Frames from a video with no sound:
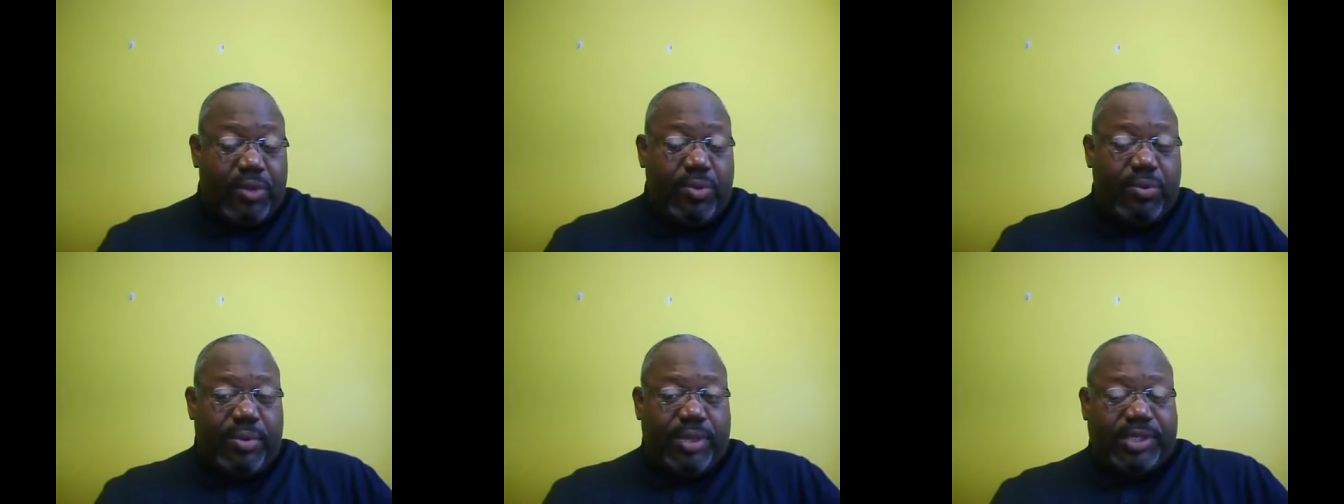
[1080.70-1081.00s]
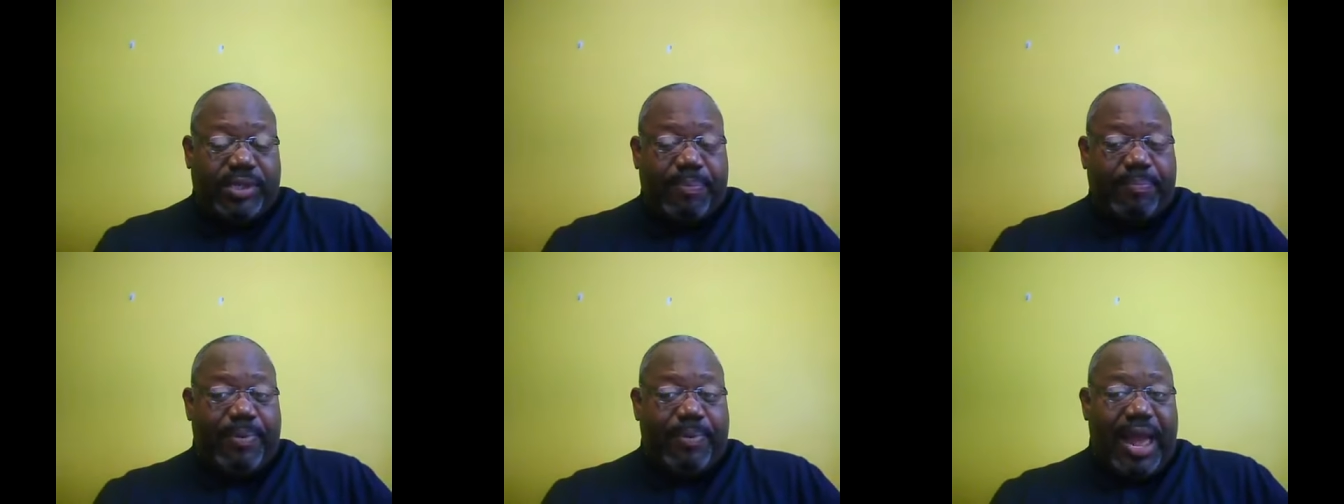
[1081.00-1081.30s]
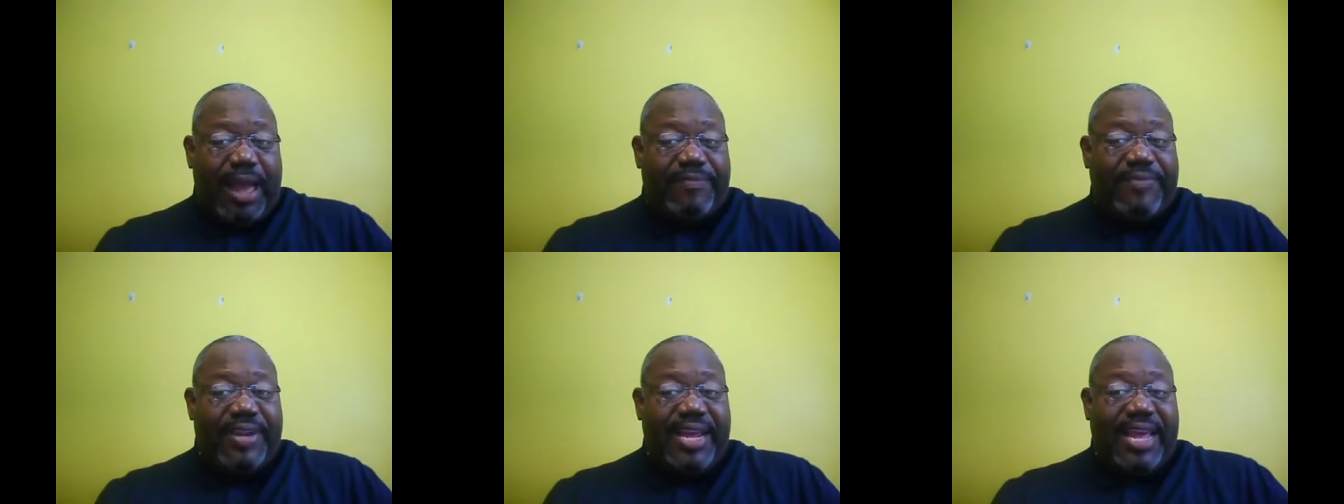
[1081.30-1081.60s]
who was a
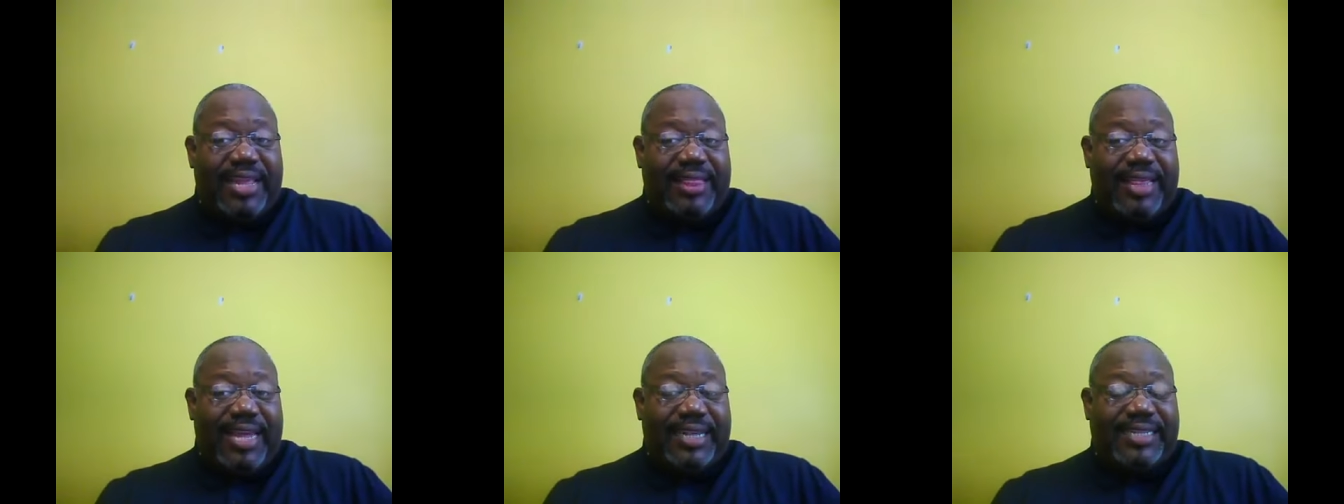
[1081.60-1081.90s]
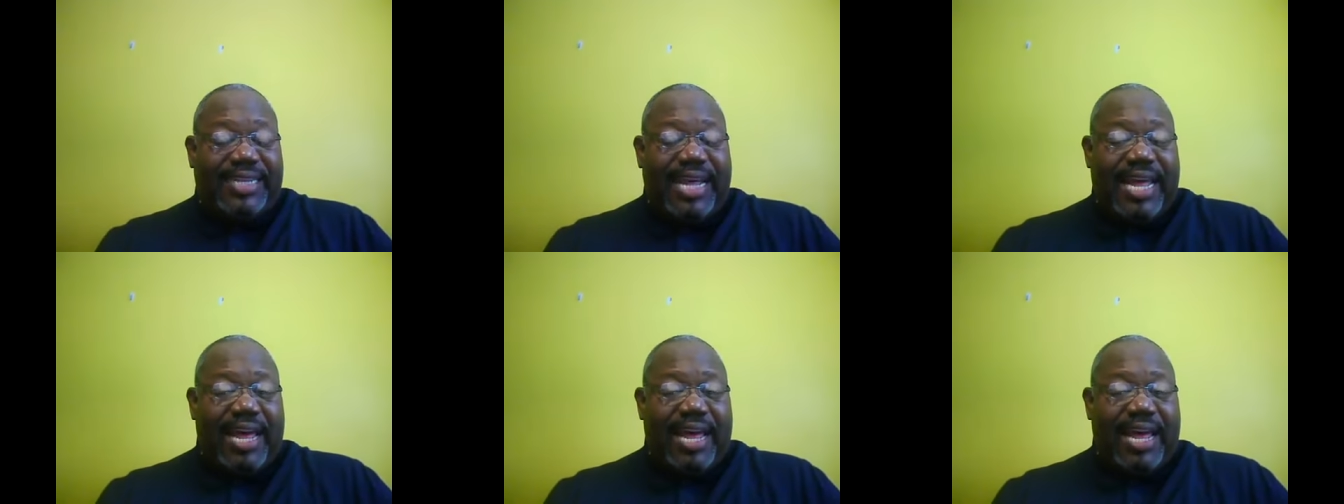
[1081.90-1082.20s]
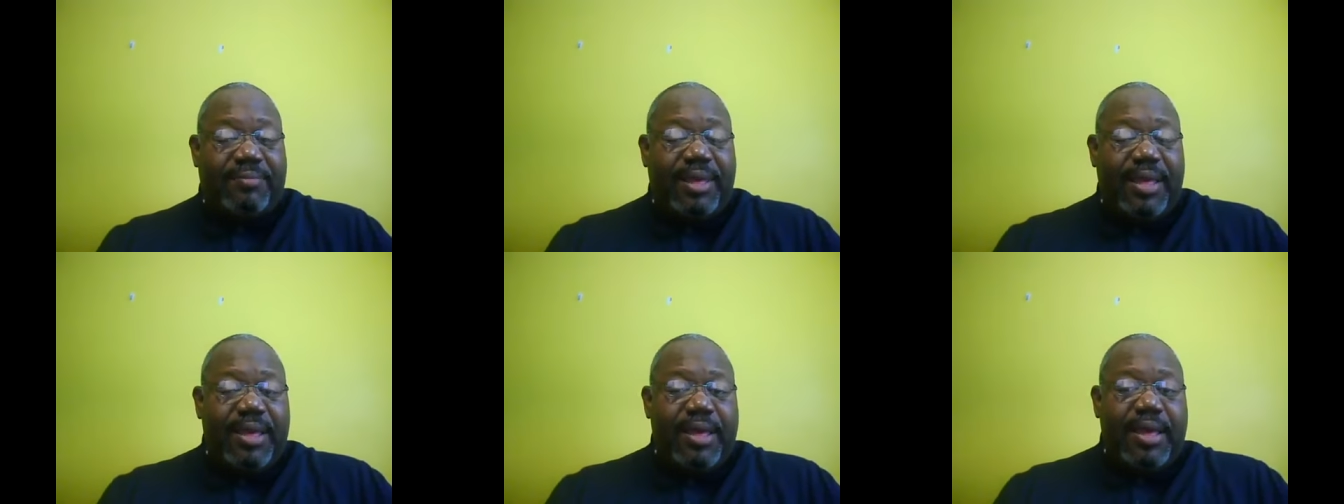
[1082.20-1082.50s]
prophet at that
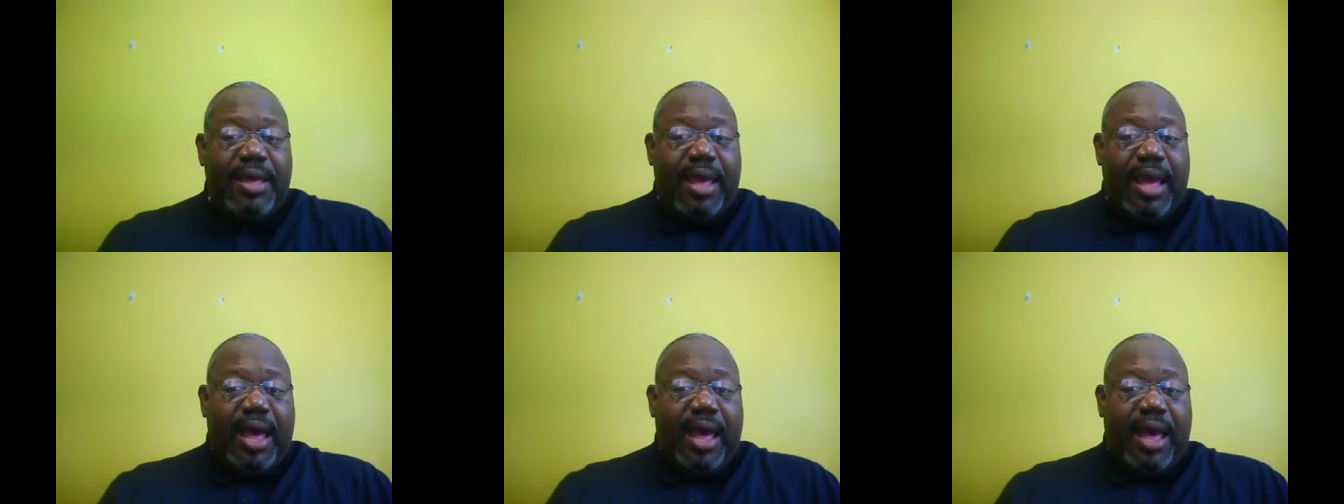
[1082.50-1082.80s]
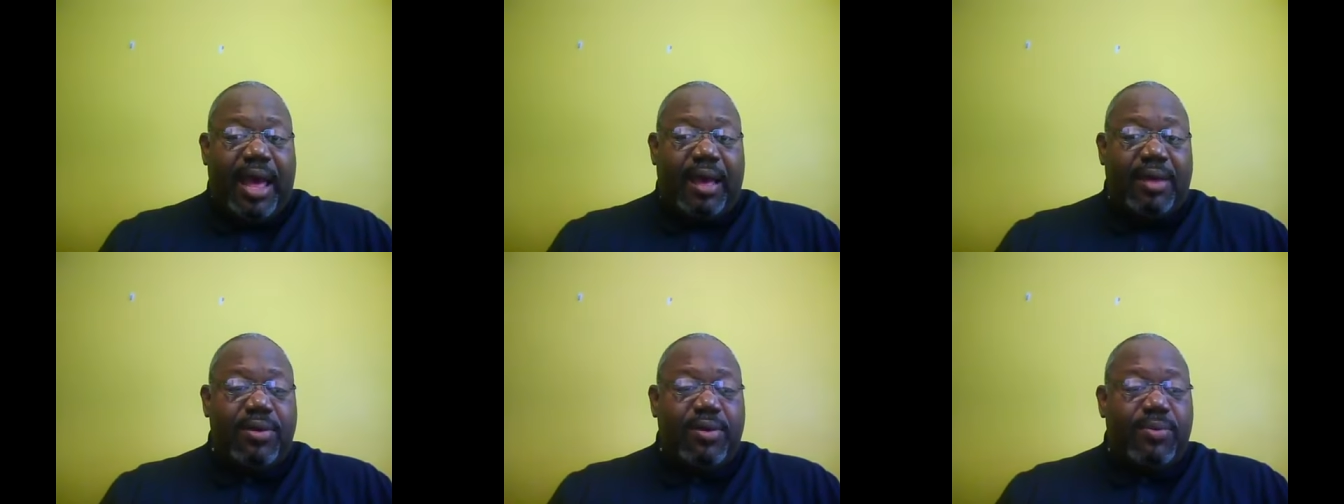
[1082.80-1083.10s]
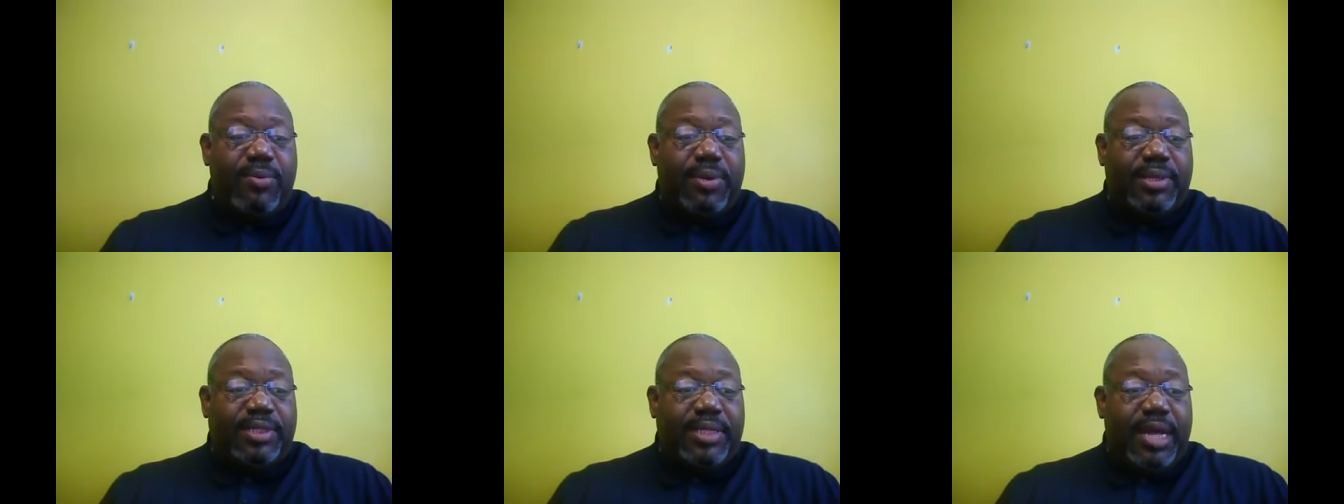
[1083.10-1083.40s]
time, uh,
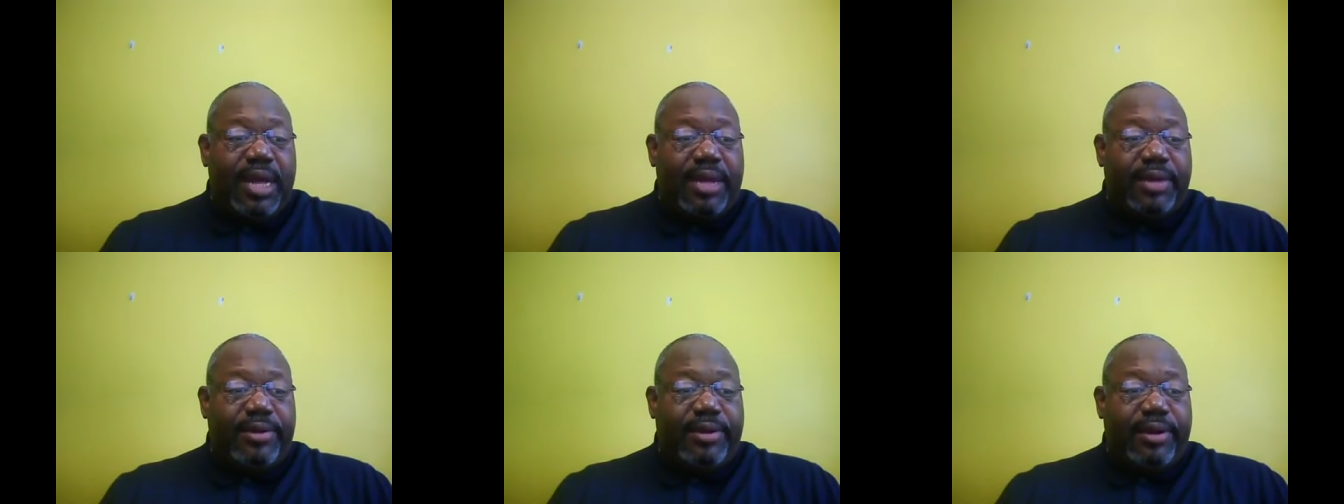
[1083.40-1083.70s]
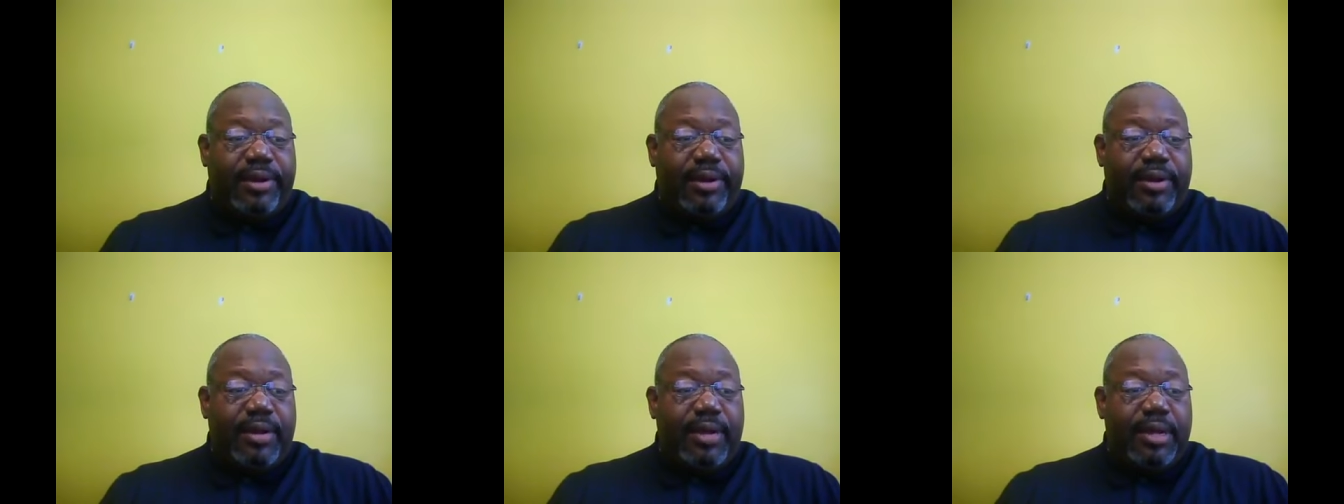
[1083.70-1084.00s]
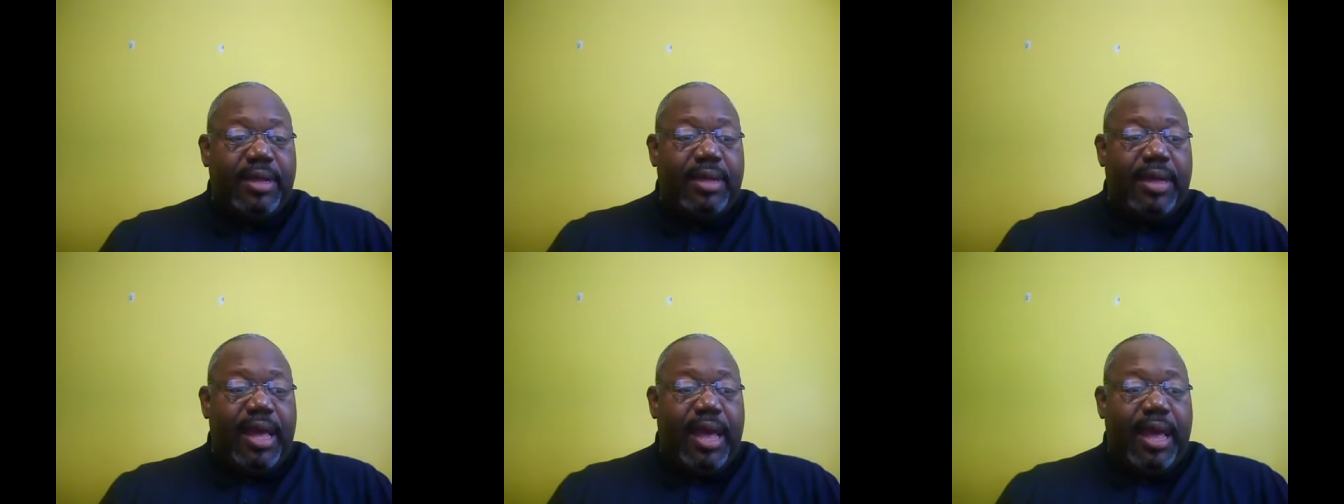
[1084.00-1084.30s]
who was under
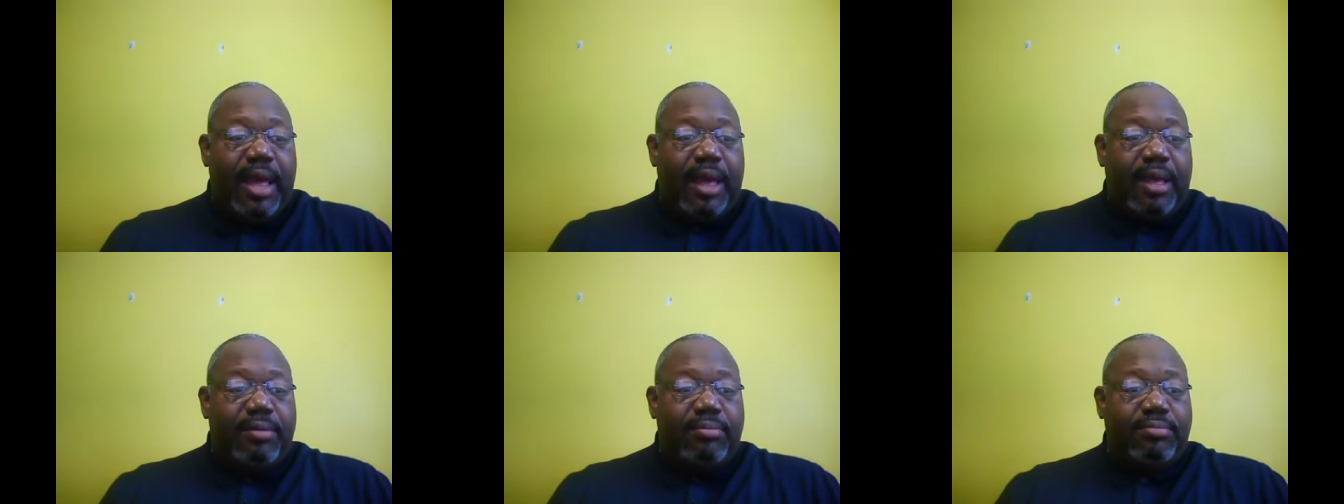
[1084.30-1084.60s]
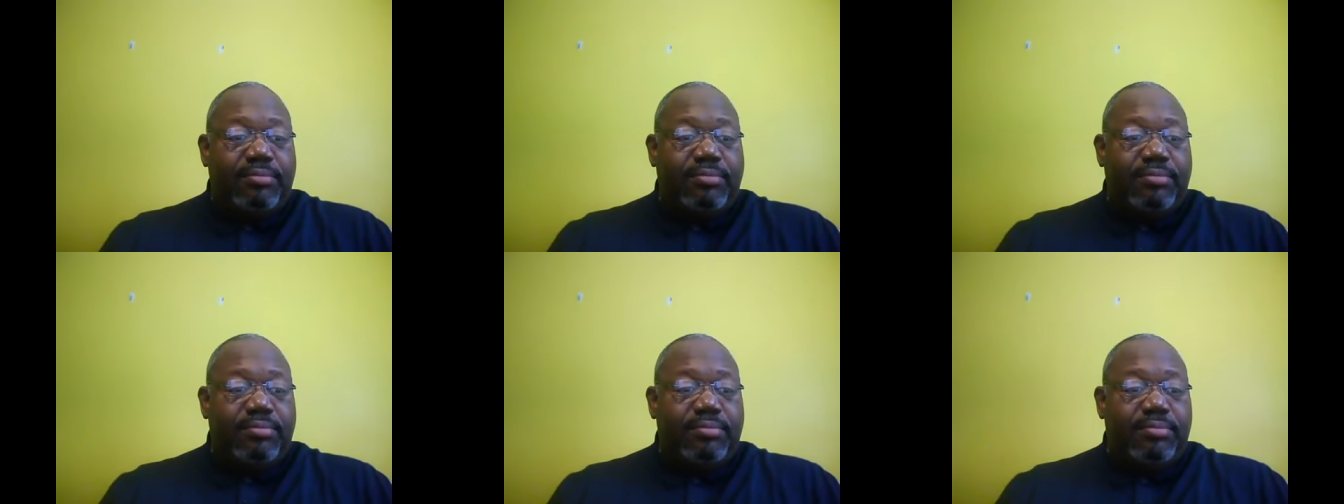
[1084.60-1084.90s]
um,